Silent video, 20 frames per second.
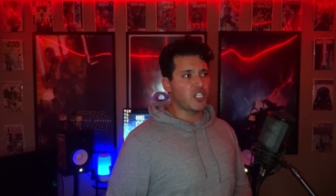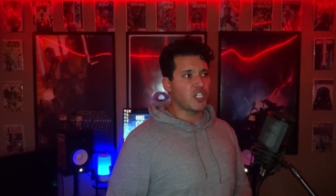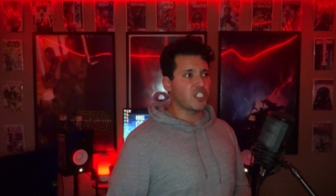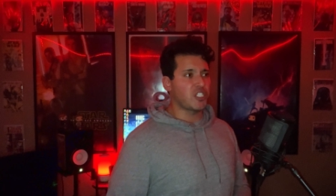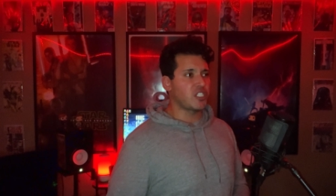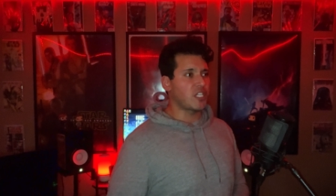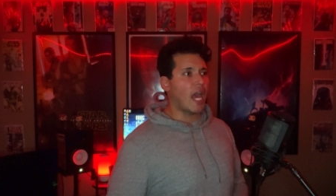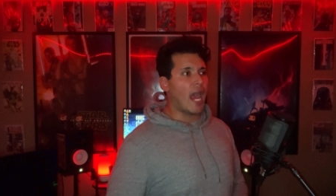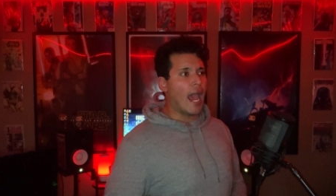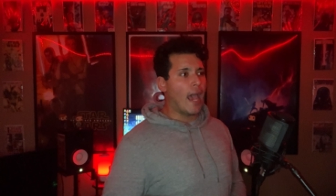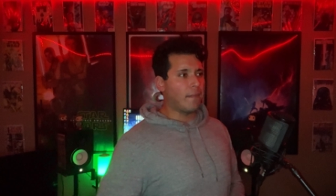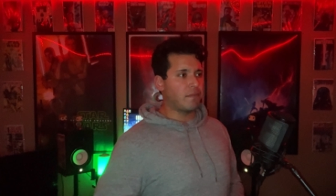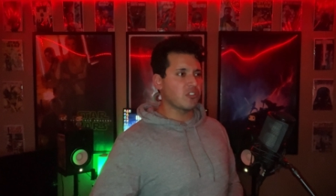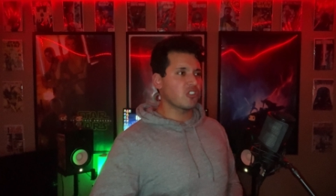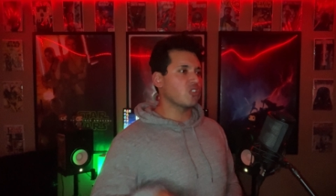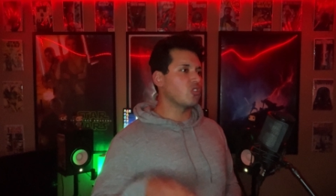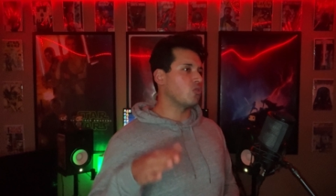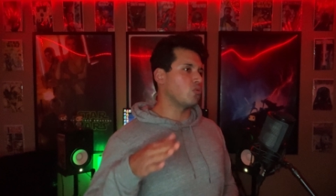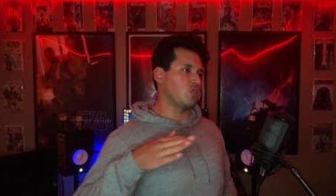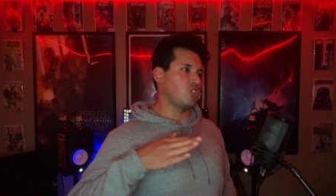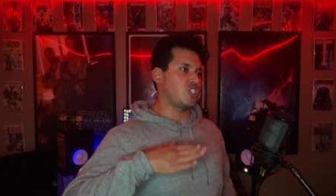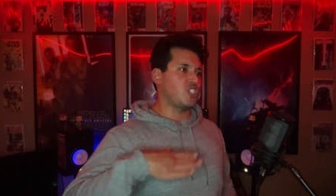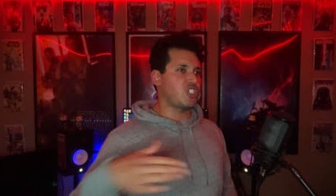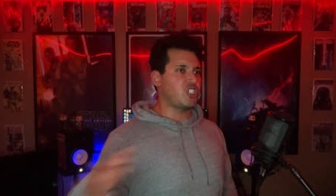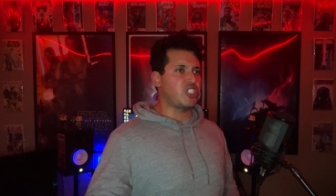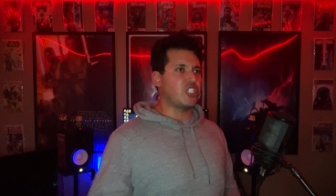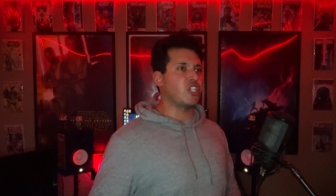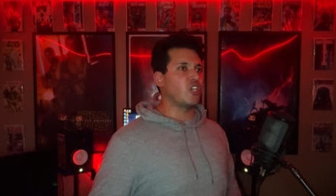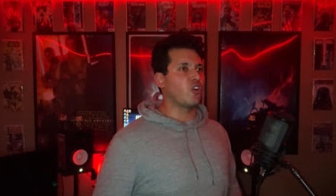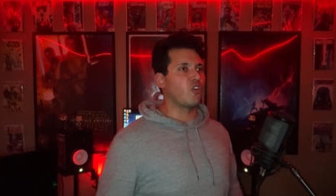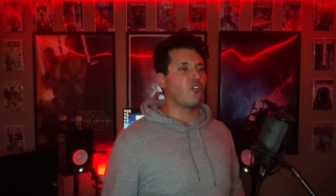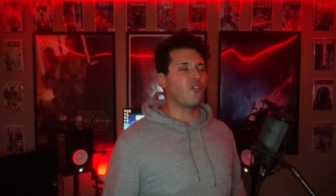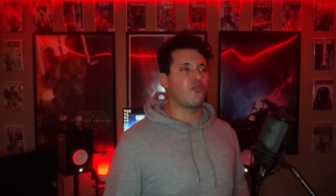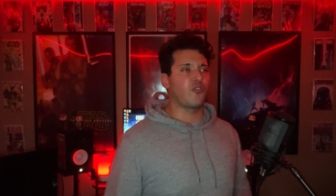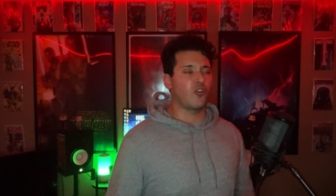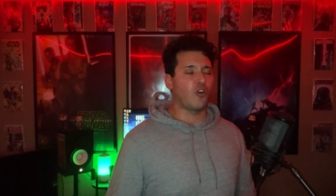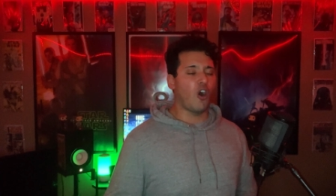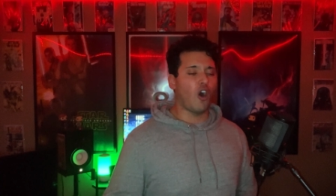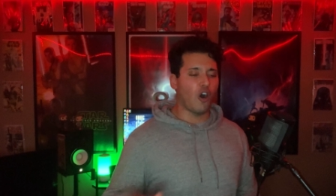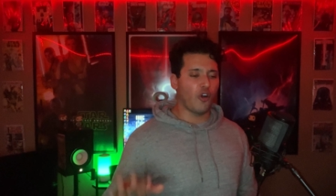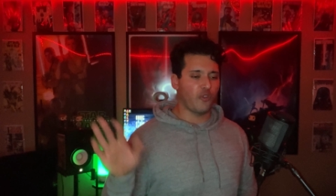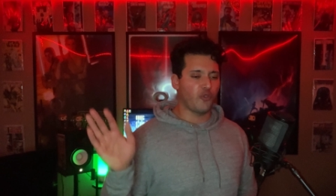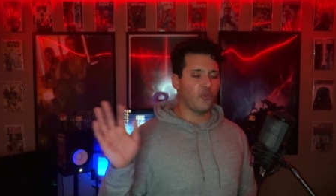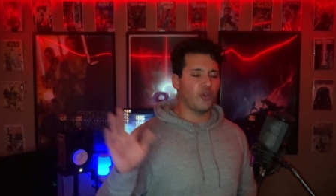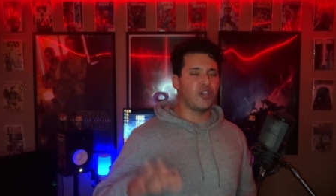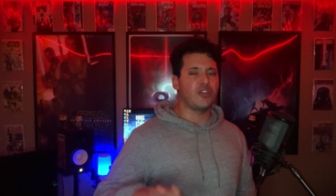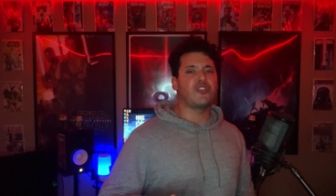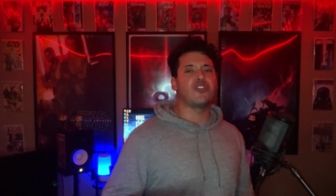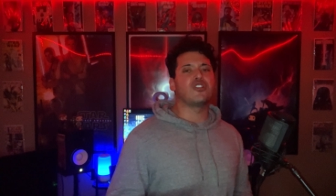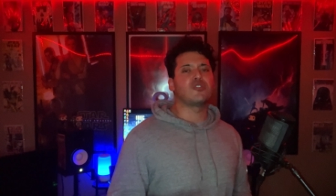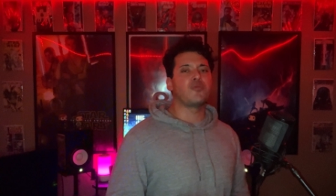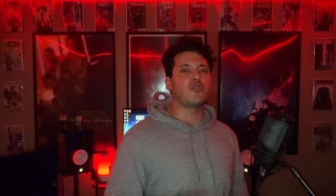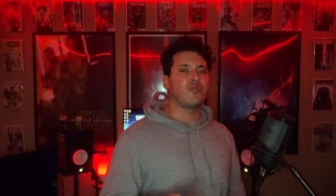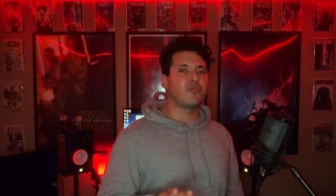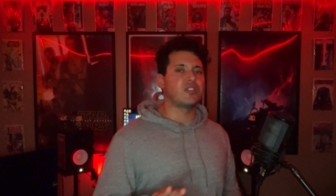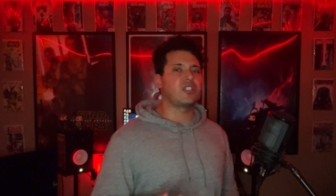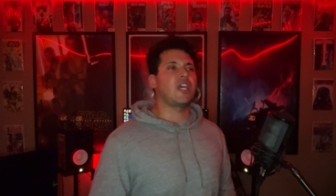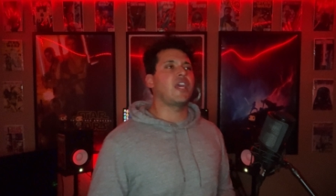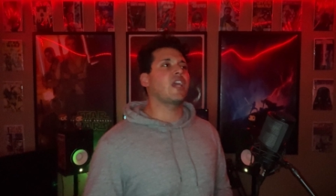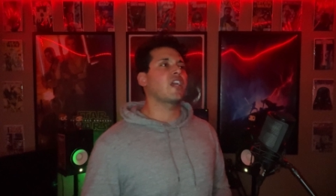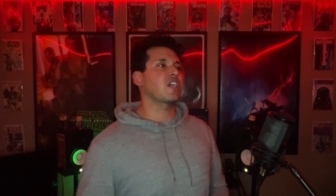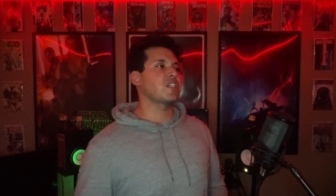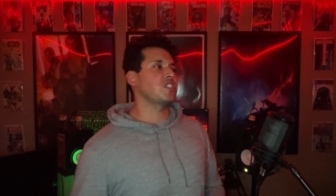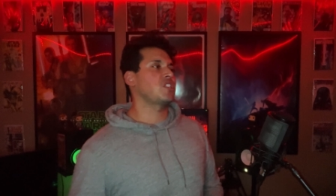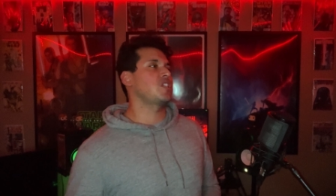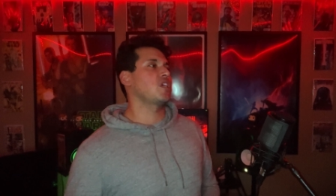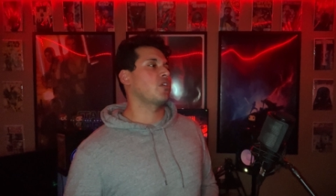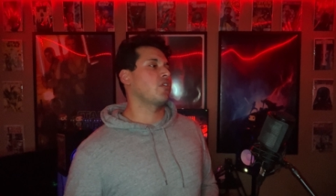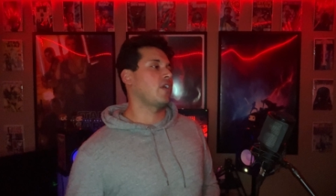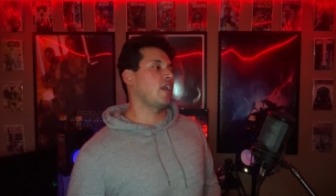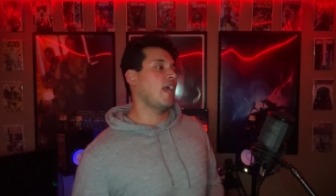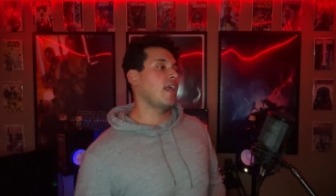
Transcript: just the absolute steal for all three of these movies and considered.